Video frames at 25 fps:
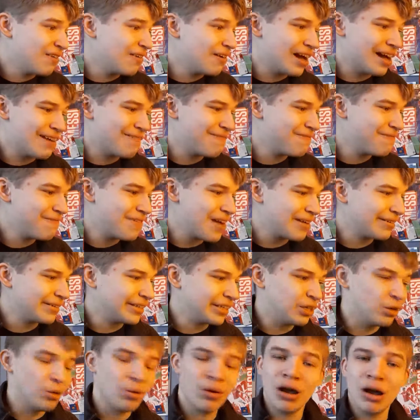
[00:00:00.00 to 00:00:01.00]
a
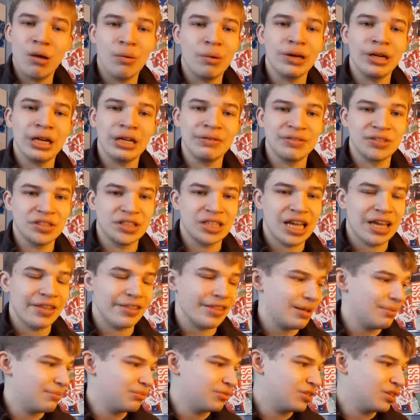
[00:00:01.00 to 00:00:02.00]
very quiet window for
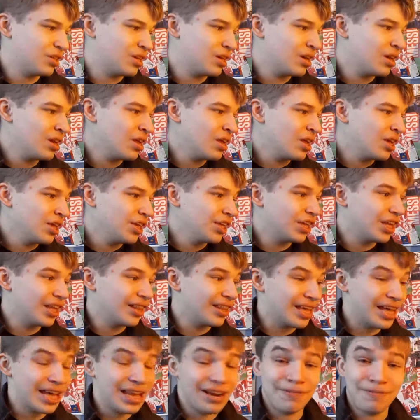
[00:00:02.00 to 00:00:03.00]
Southampton, and you know
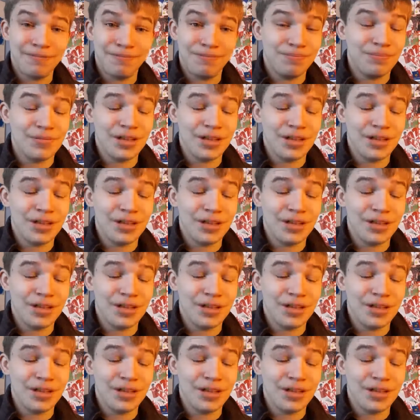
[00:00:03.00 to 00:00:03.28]
they had